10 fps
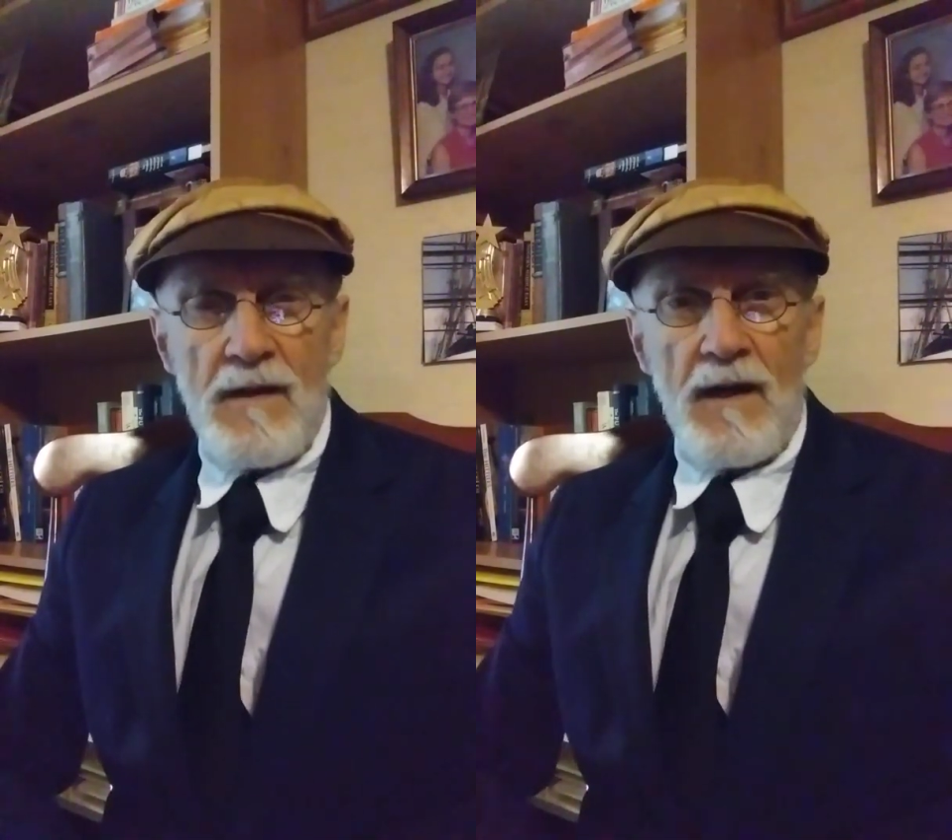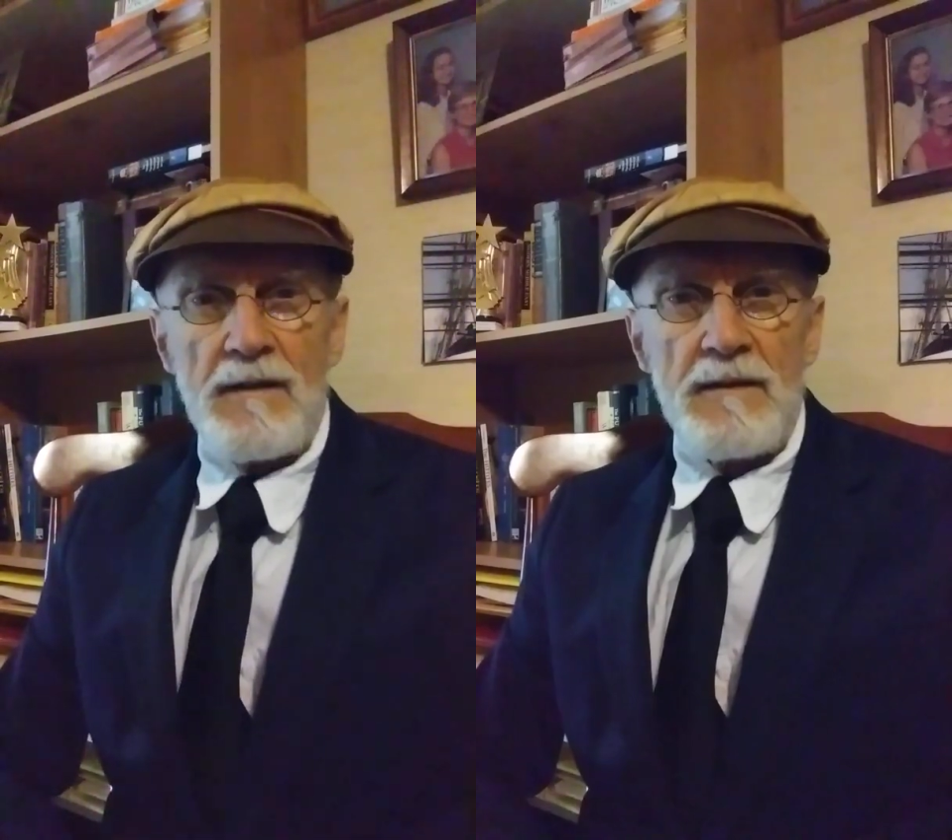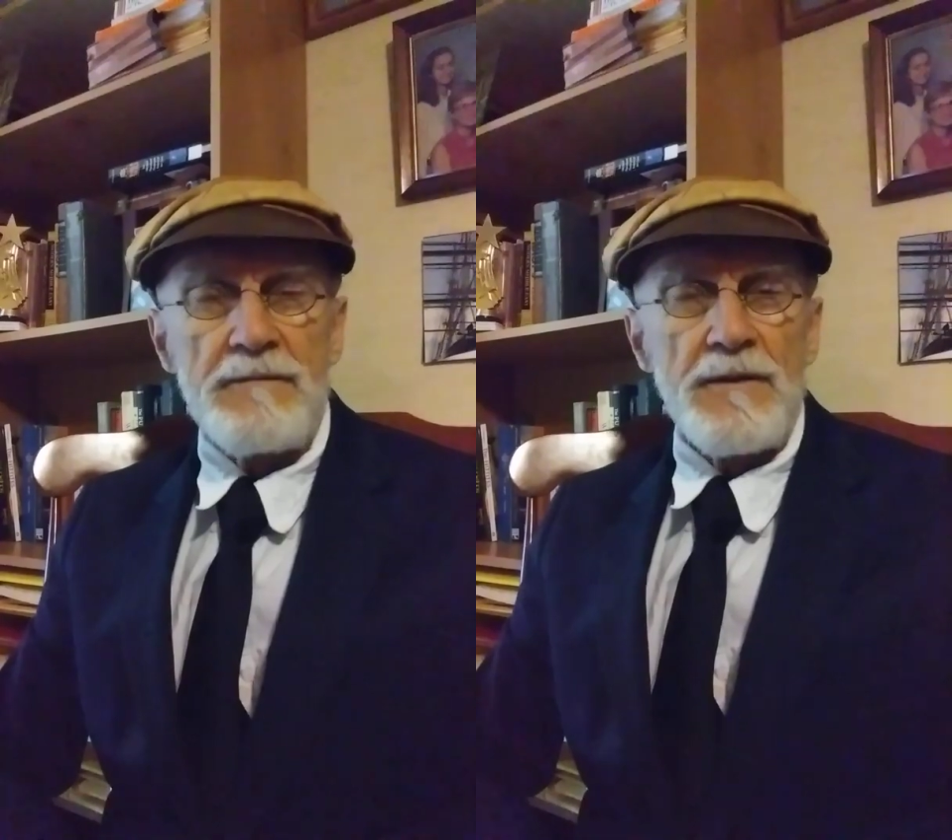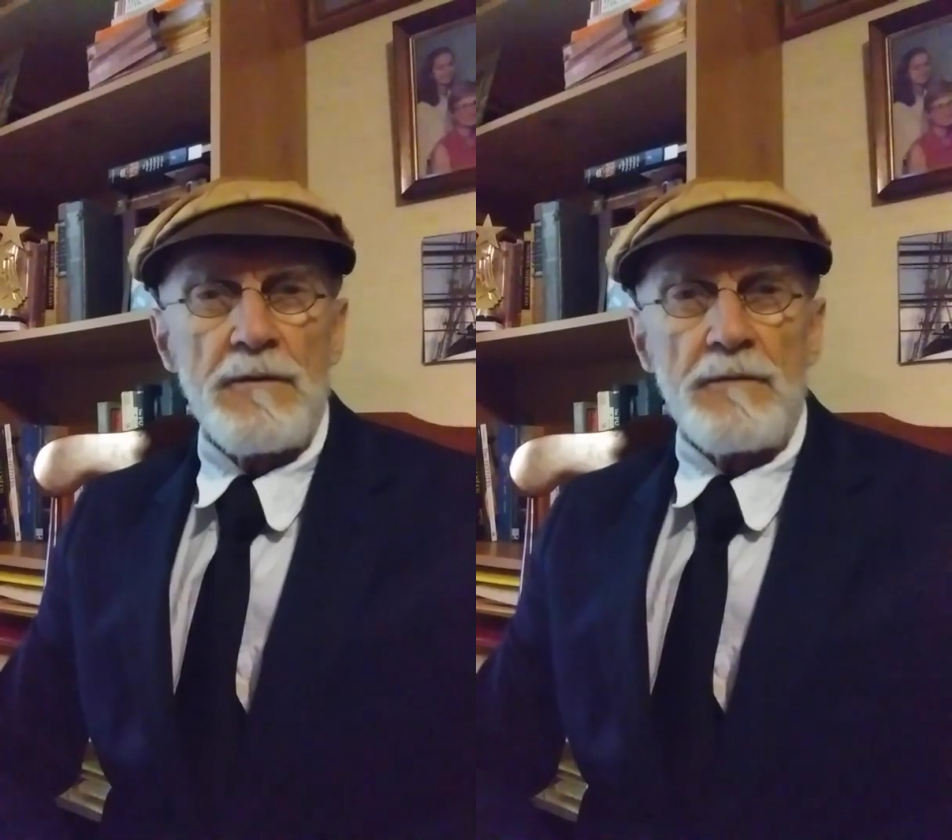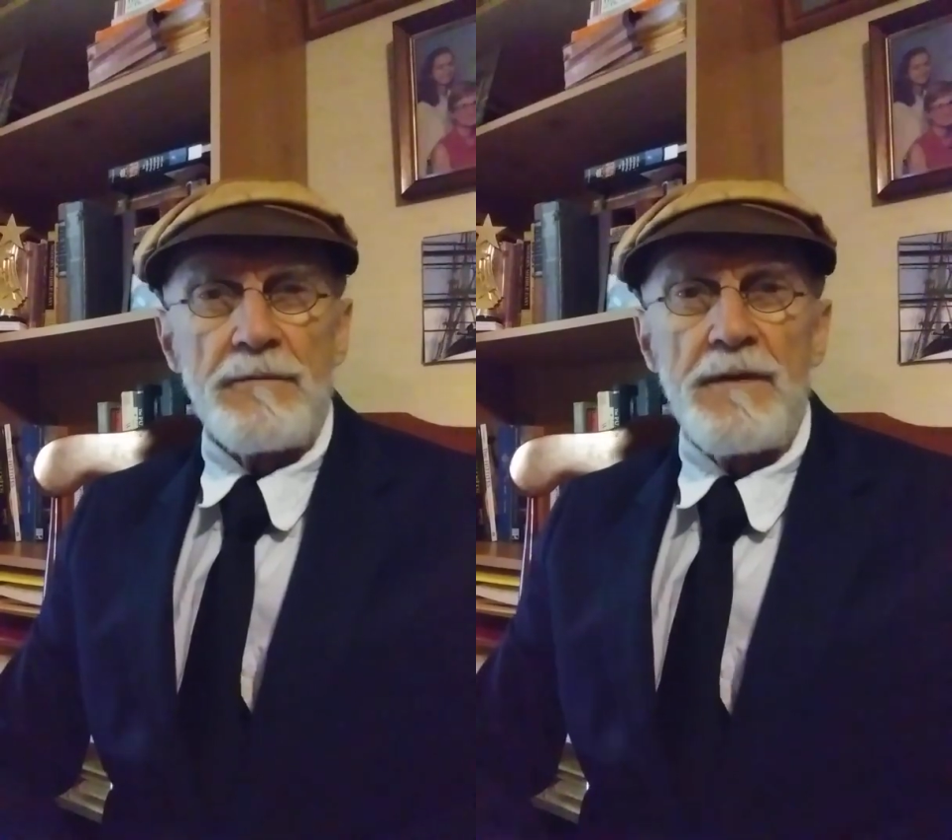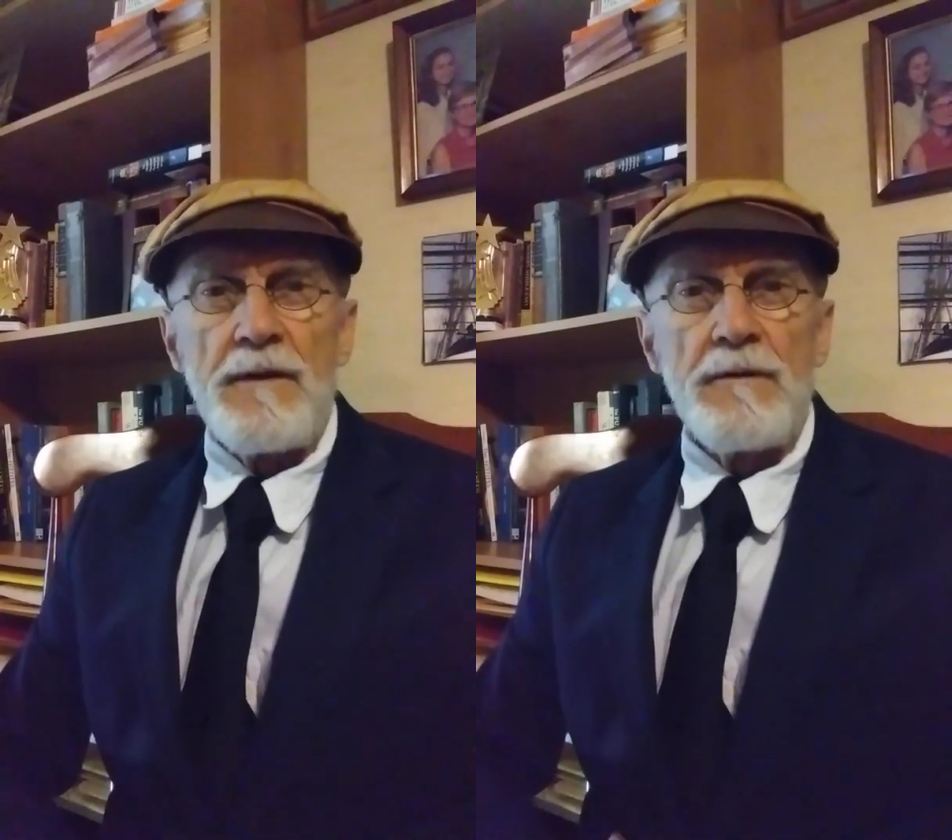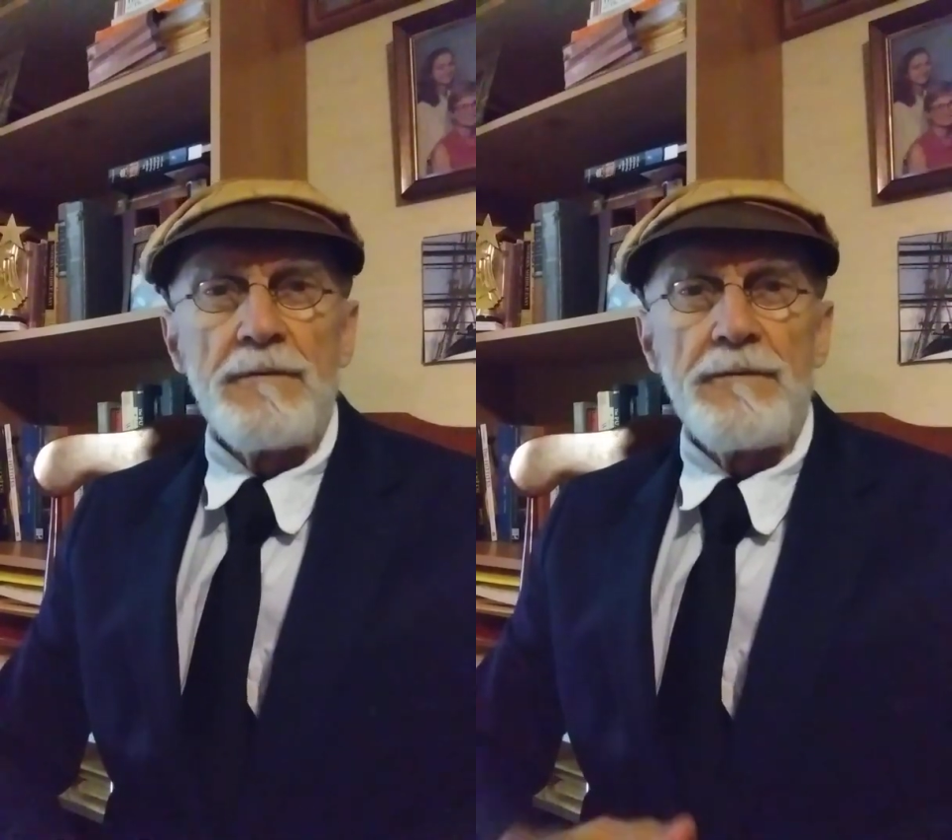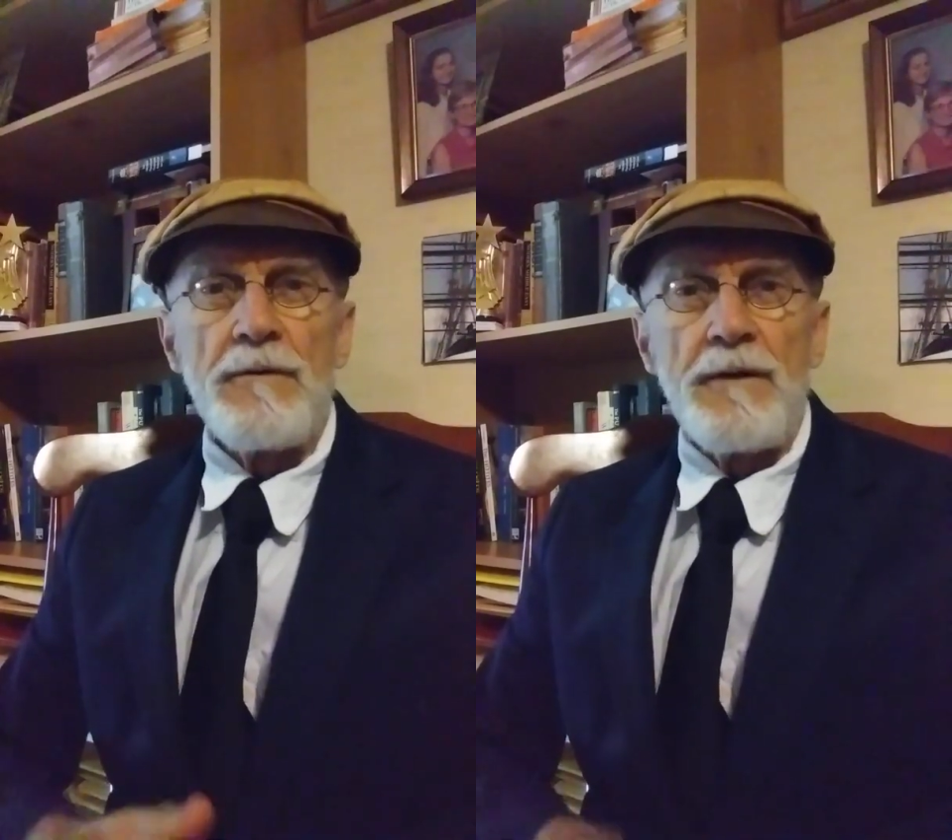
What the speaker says: I lived in Oviedo for